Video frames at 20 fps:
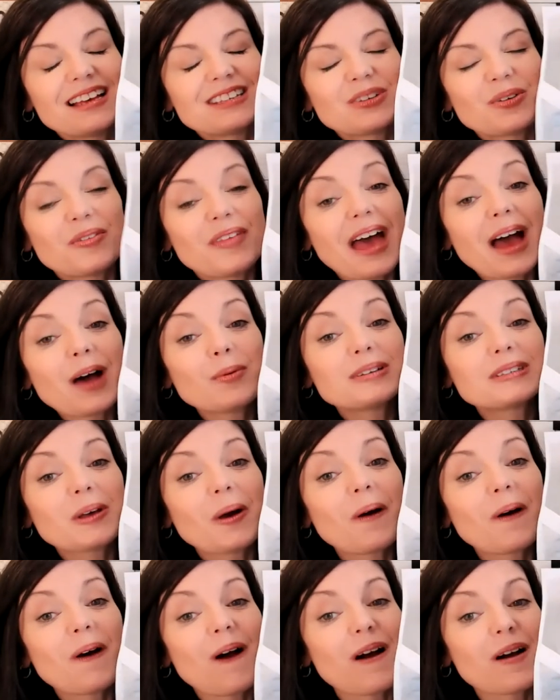So that was
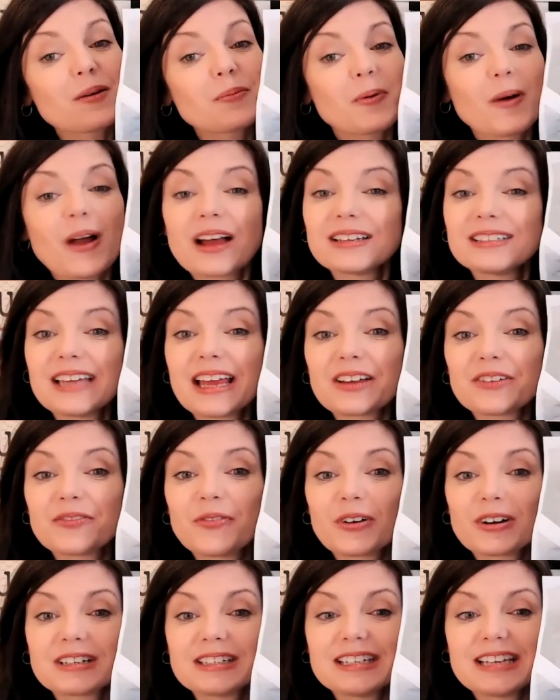our art
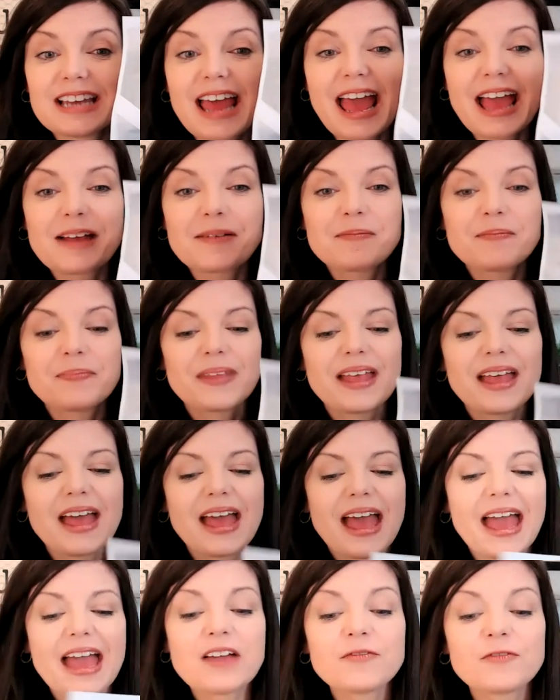project for today.
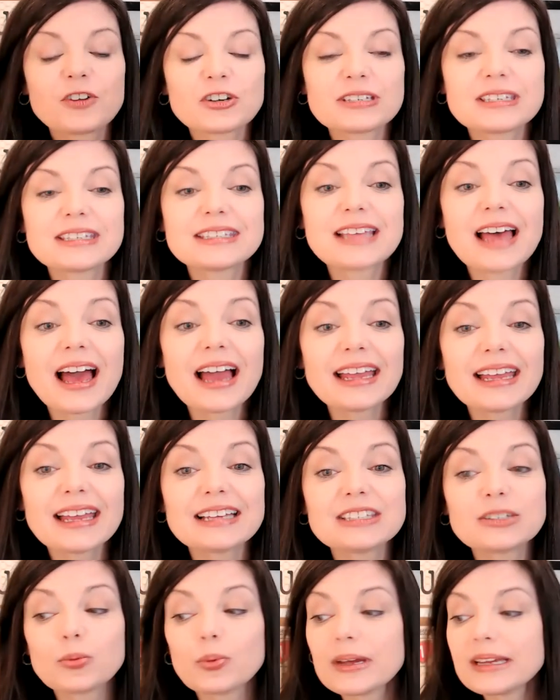And for
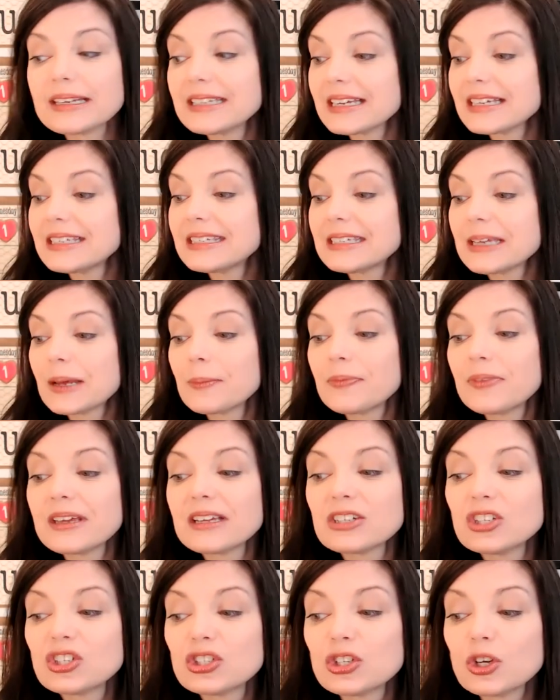science, we did
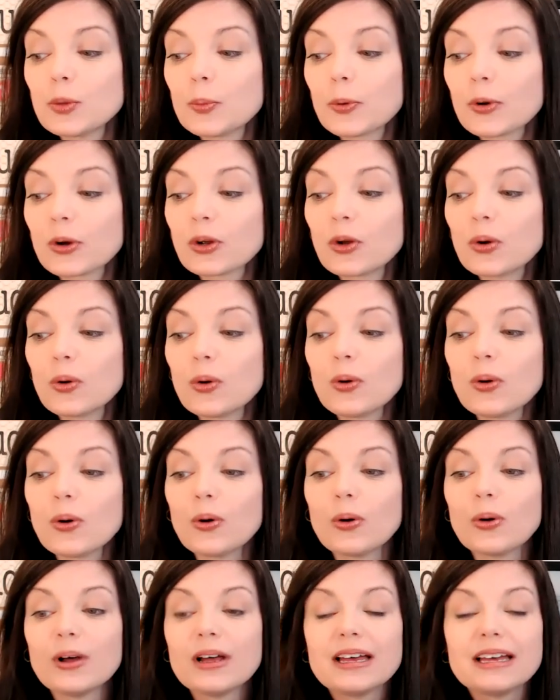something super
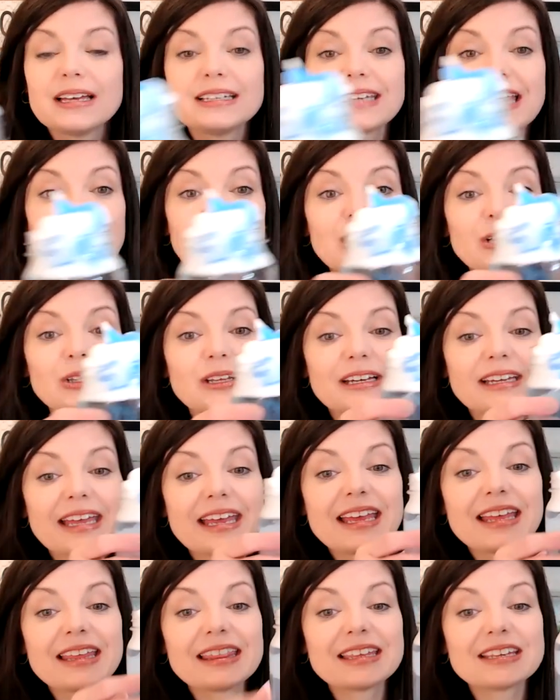cool. Take a look
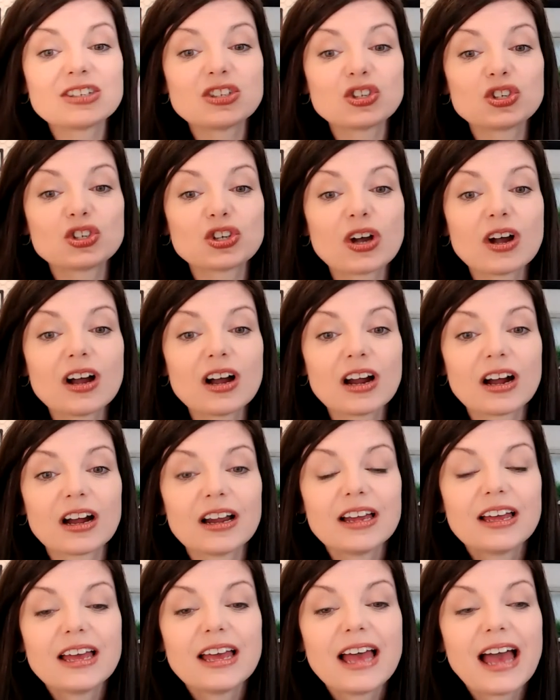in this
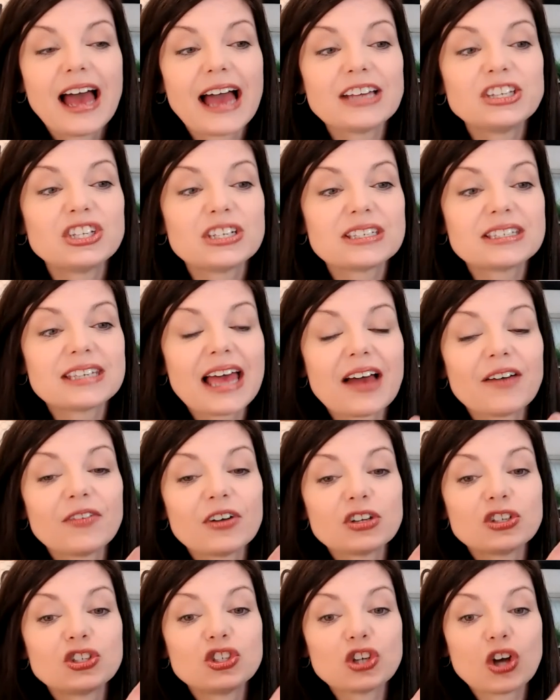jar. I just
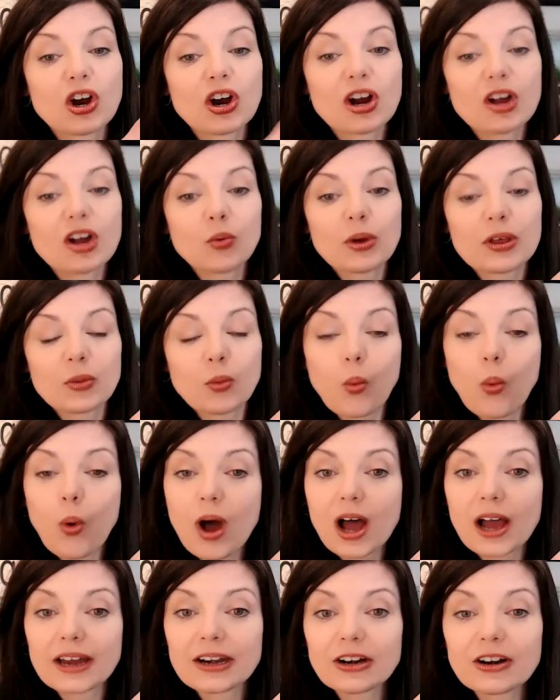have a jar with
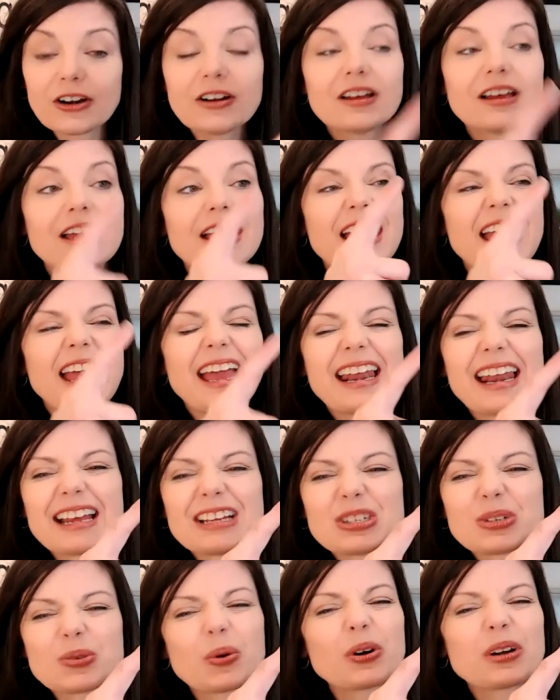water, and
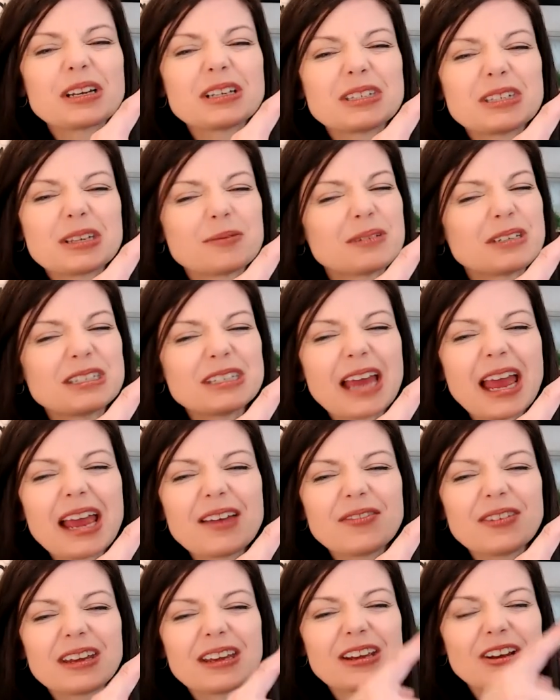I squirted some
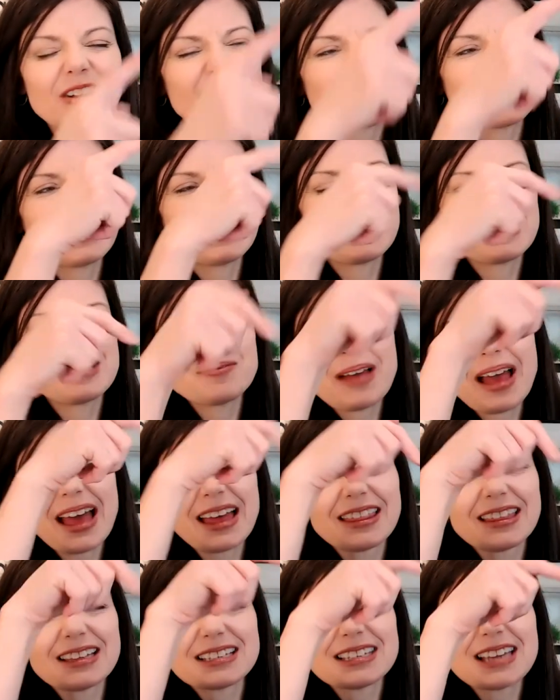shaving cream
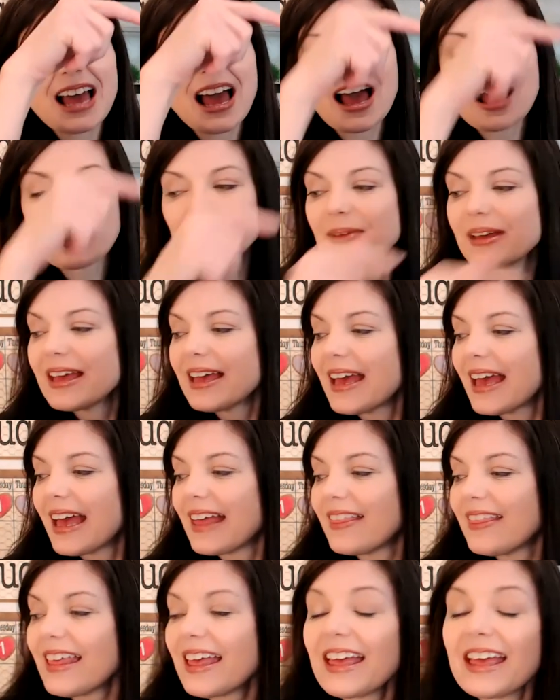at the top.
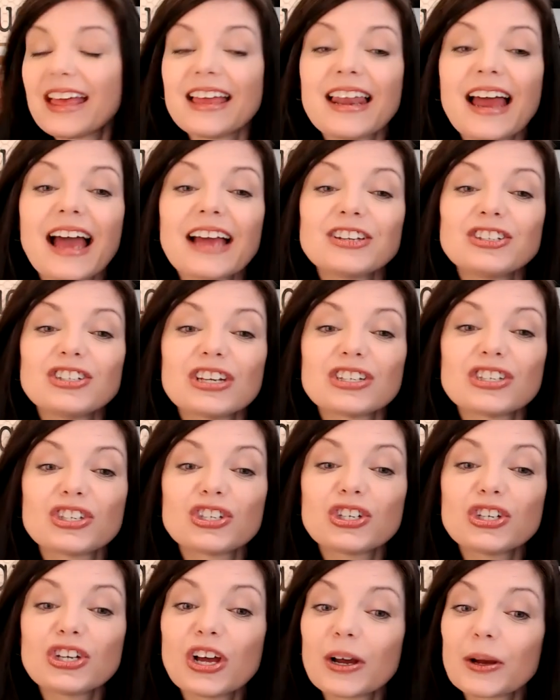And then I
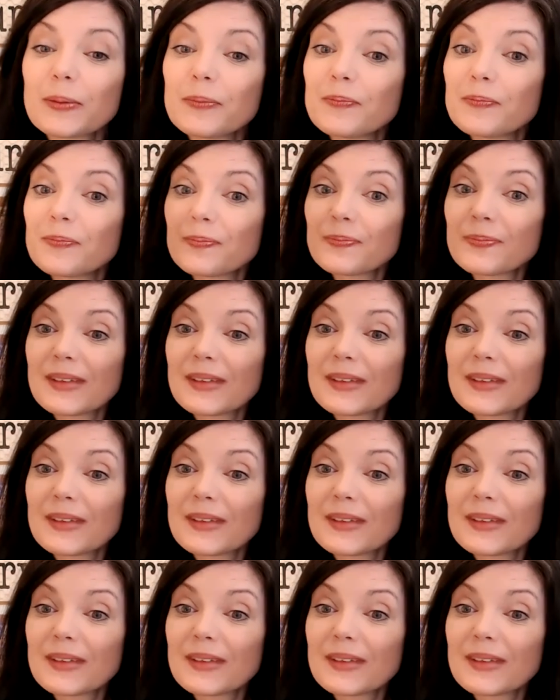just took